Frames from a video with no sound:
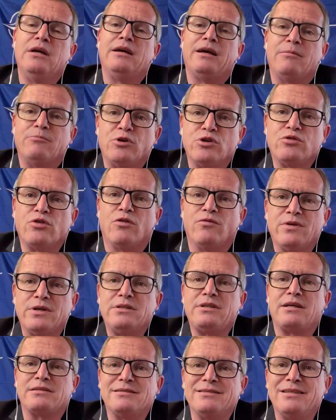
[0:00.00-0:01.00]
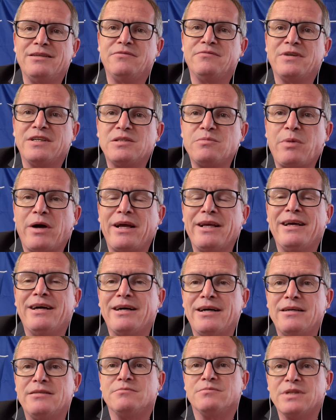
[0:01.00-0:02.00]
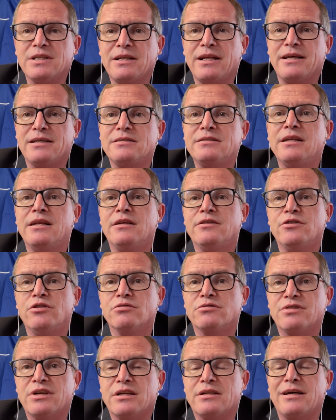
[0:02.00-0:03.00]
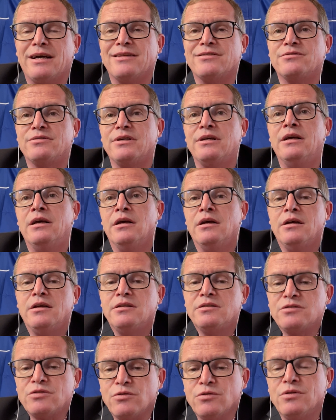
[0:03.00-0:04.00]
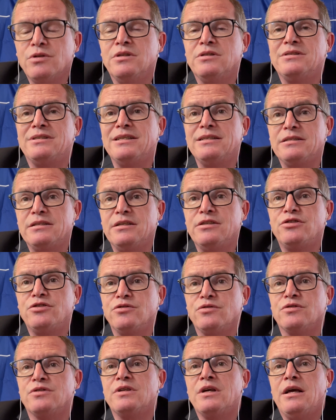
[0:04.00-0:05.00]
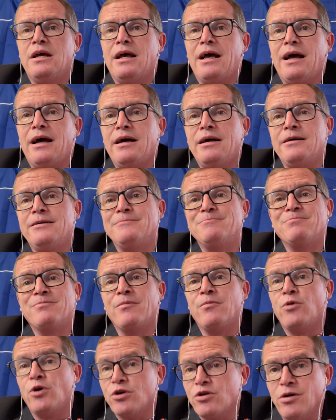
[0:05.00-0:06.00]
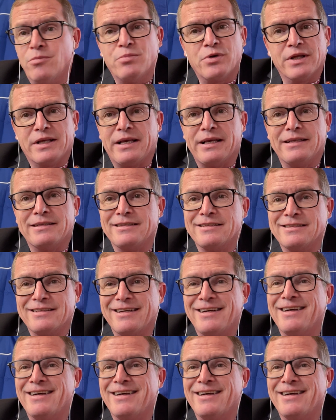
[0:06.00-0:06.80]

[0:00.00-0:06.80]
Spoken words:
Moldova doesn't even aspire. They are still a neutral country. So these issues are more complicated.